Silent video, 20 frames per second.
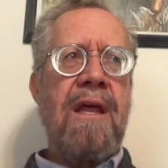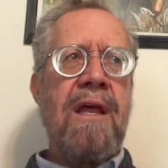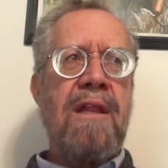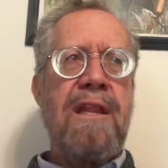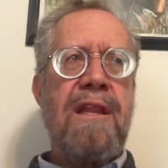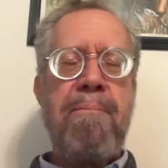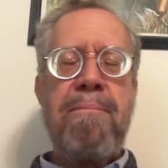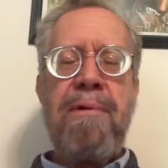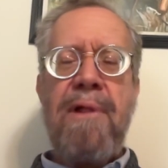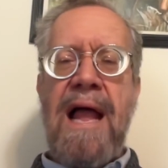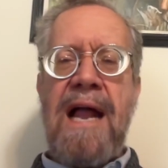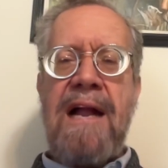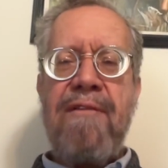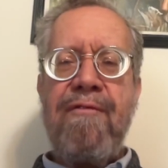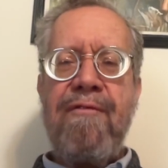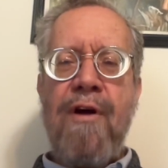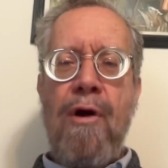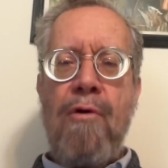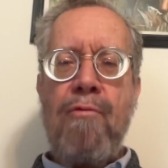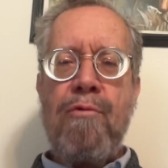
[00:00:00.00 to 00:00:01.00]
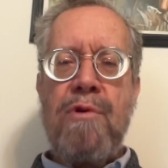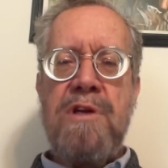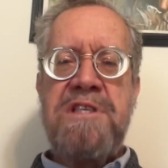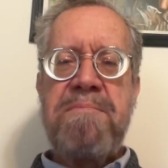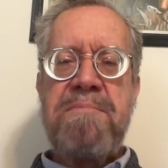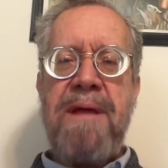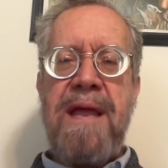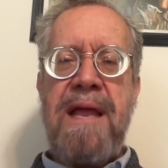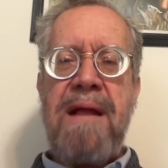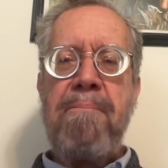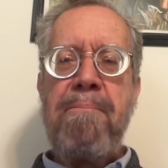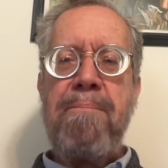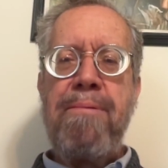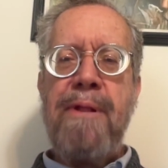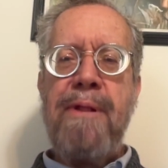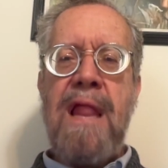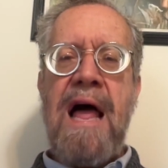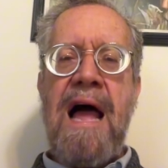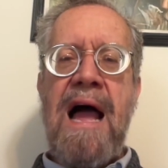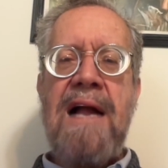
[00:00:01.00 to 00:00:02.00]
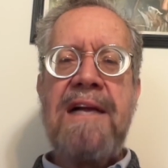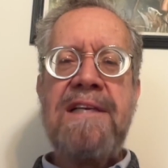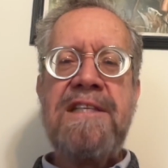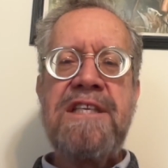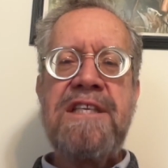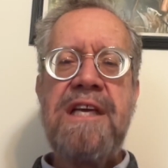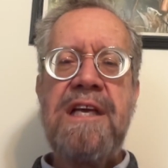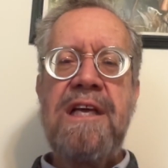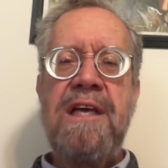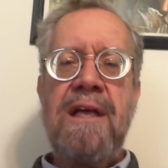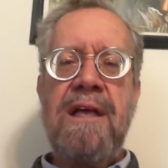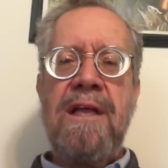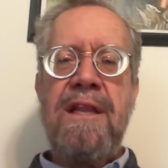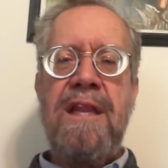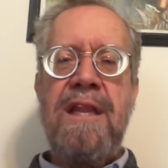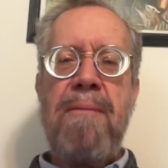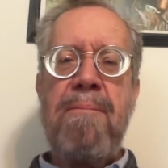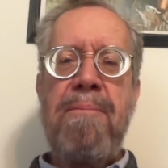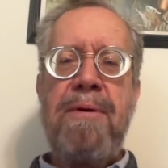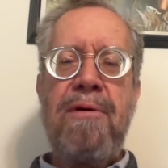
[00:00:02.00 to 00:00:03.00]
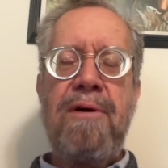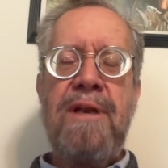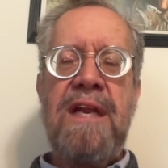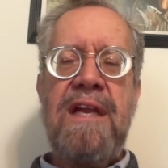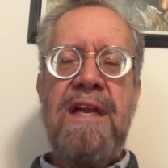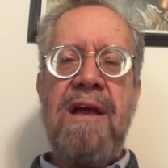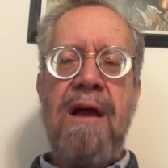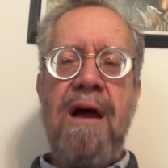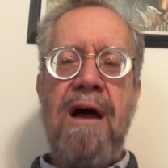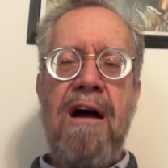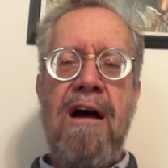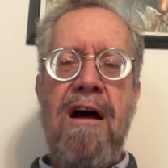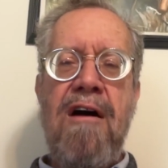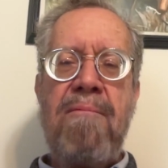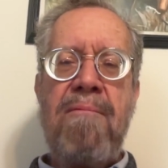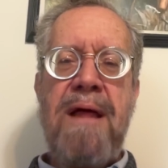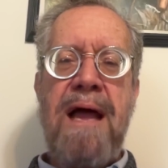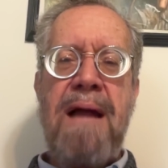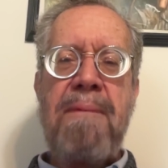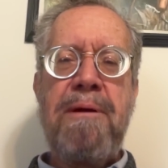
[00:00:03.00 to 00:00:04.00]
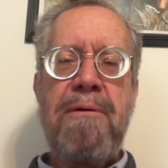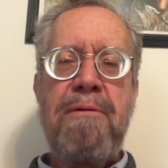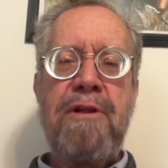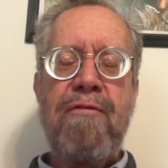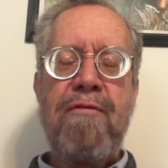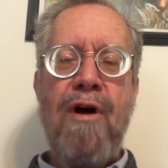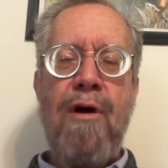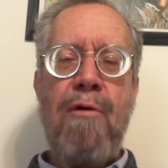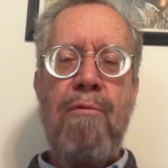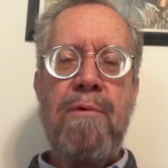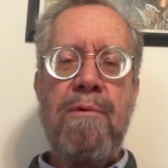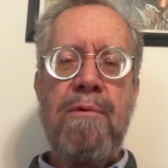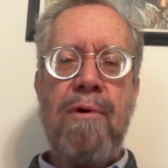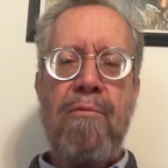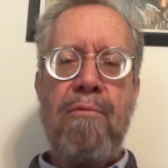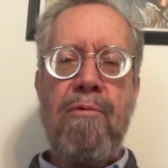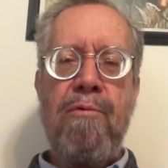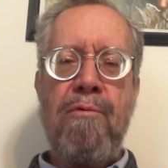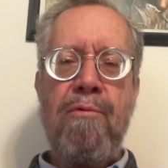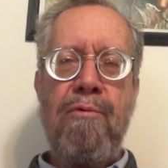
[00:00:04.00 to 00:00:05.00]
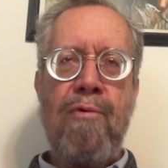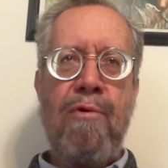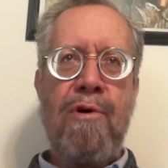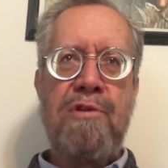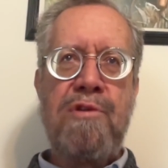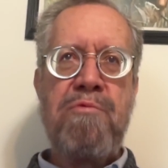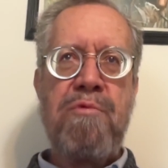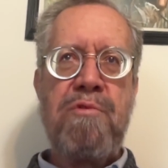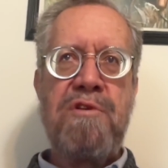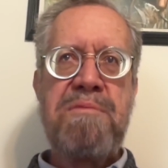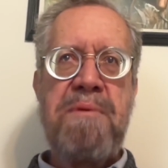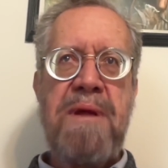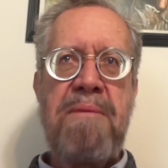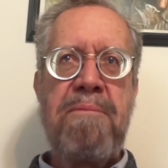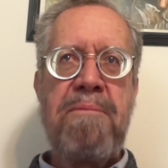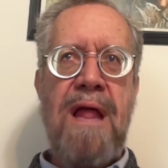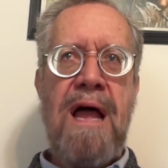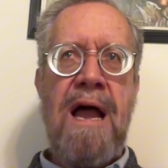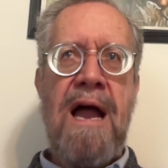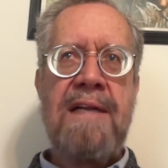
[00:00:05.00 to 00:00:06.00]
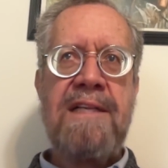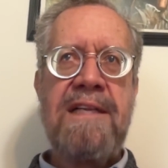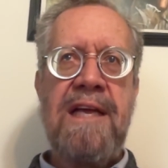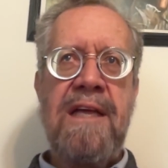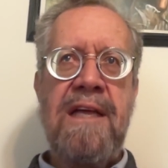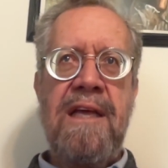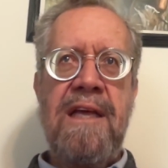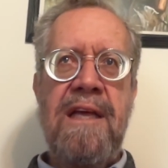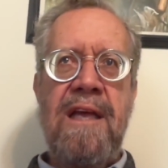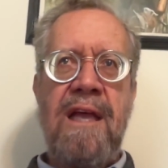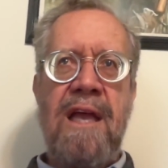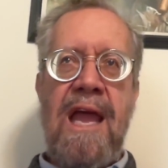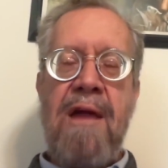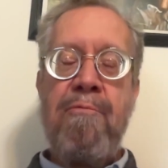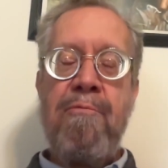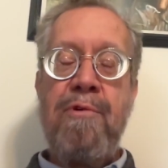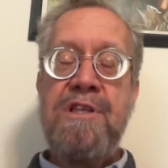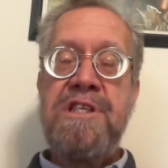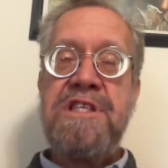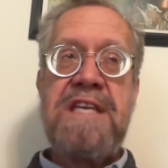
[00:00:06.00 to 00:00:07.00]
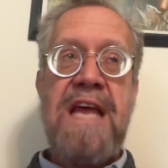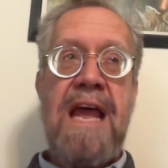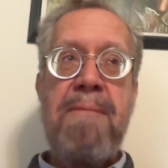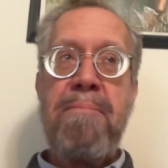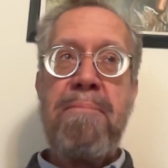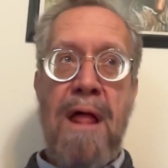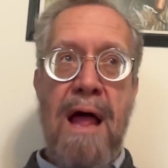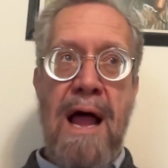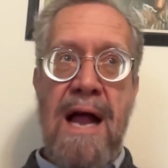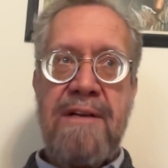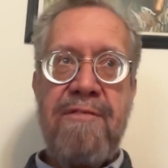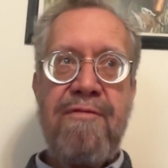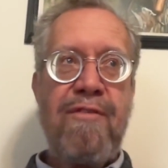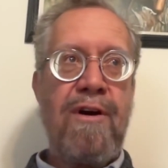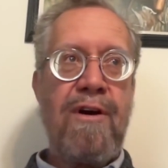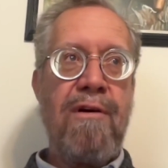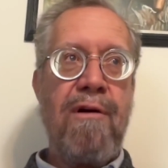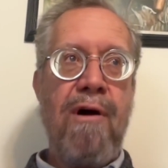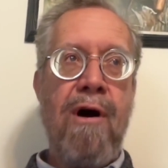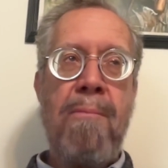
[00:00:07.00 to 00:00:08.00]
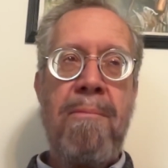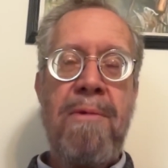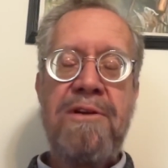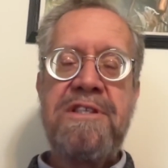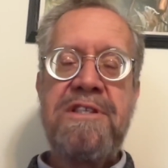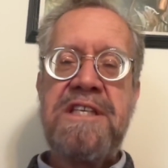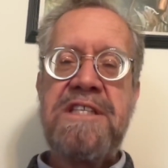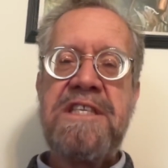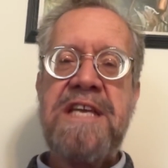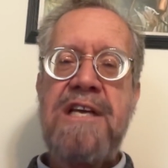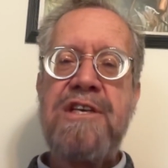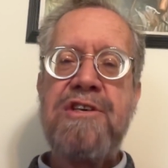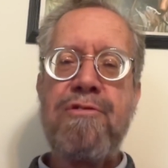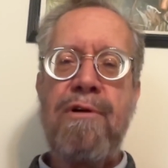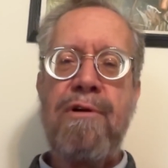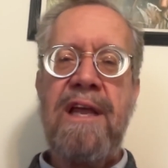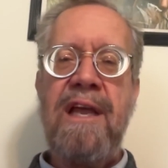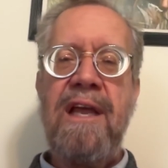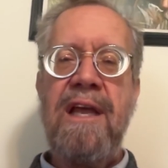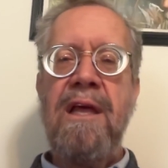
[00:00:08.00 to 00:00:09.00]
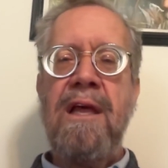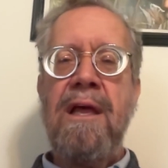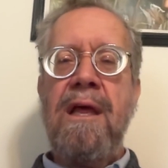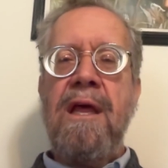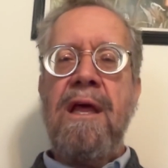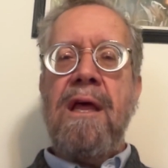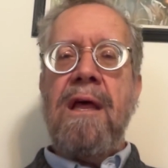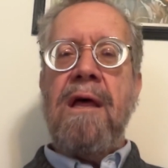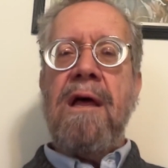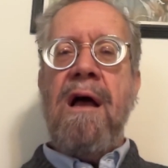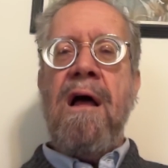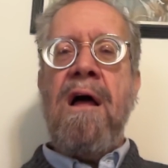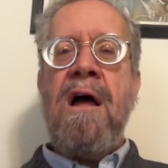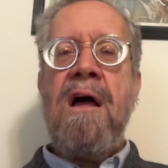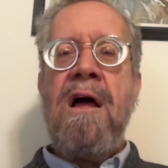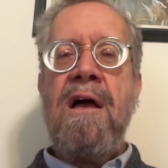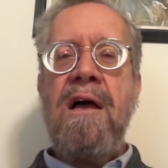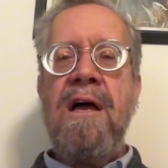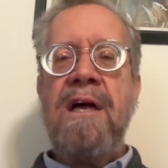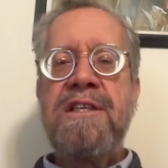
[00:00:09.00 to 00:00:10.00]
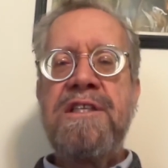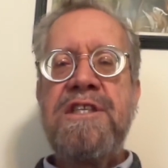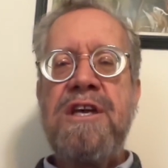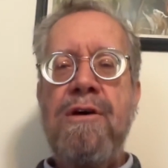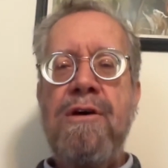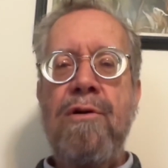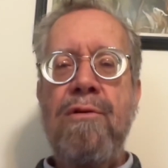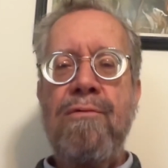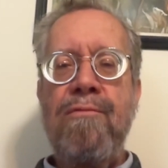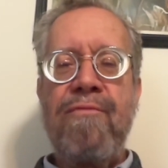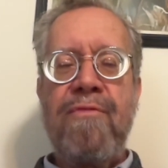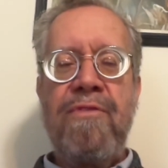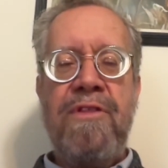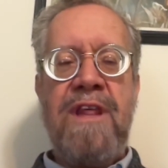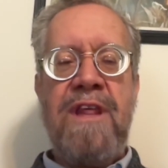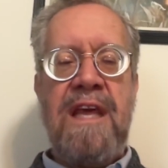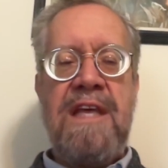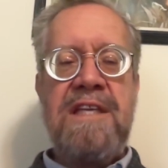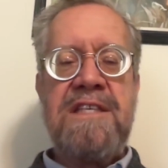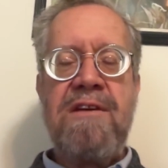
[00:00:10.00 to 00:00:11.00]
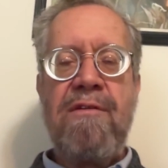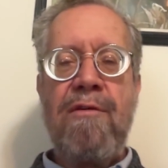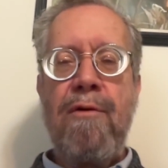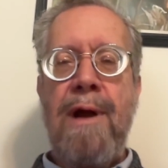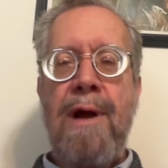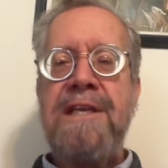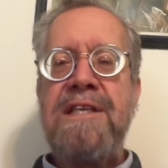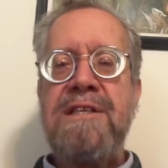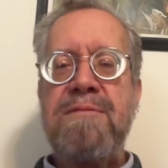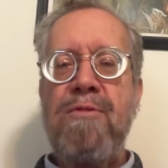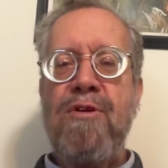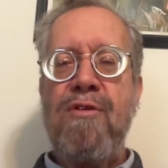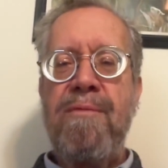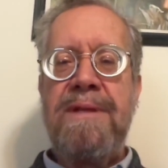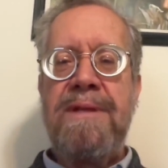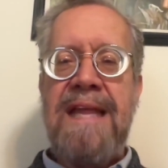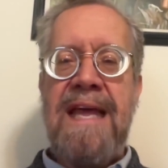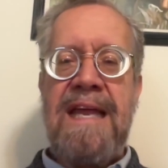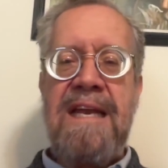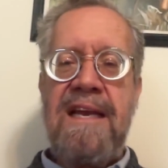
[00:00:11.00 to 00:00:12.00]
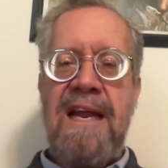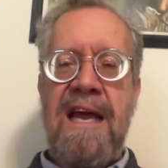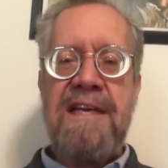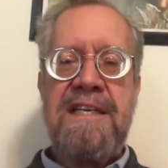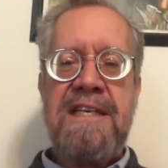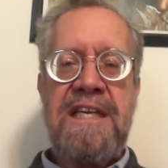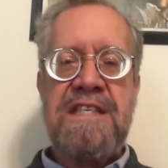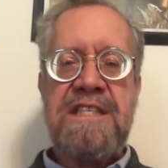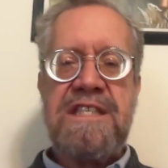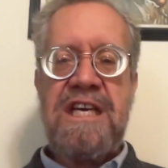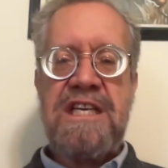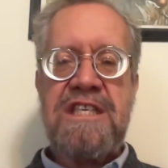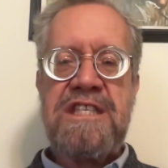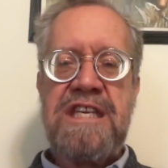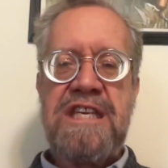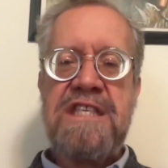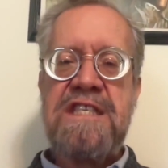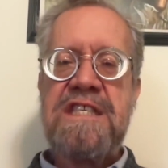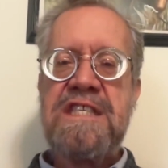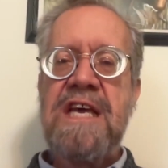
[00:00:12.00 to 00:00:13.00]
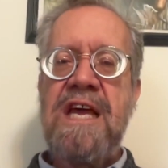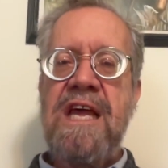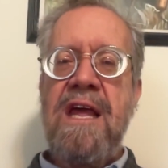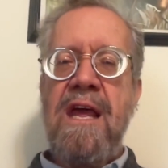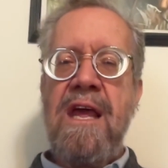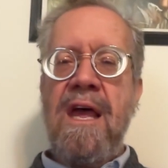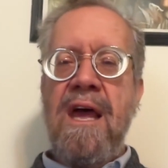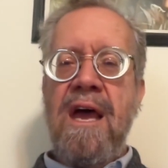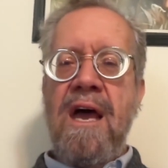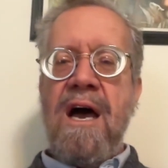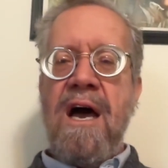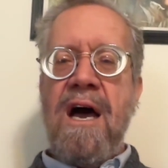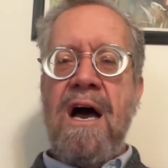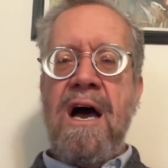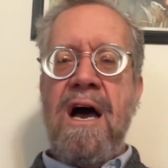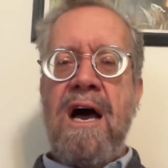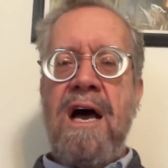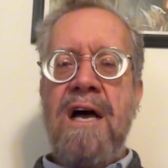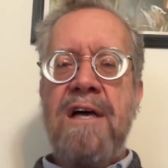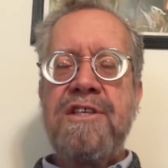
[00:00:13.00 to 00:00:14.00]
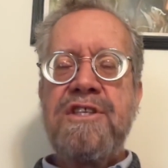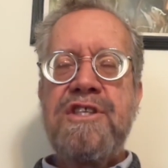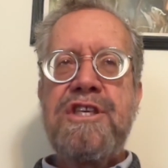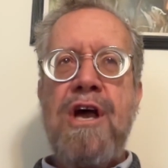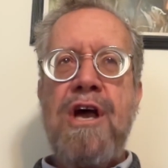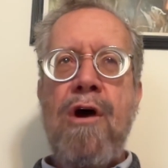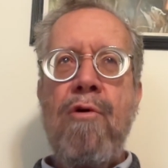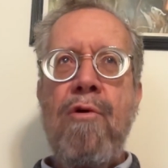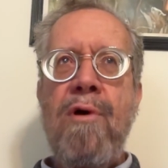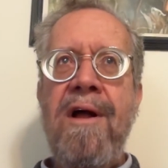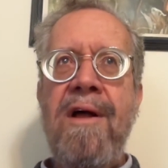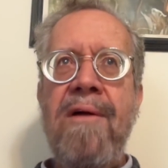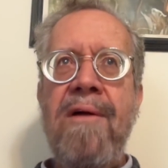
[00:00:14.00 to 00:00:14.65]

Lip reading: The black vote was being blocked. The ability of black people to vote was being blocked and would stay blocked for almost a century until the civil rights movement in the 1960s. So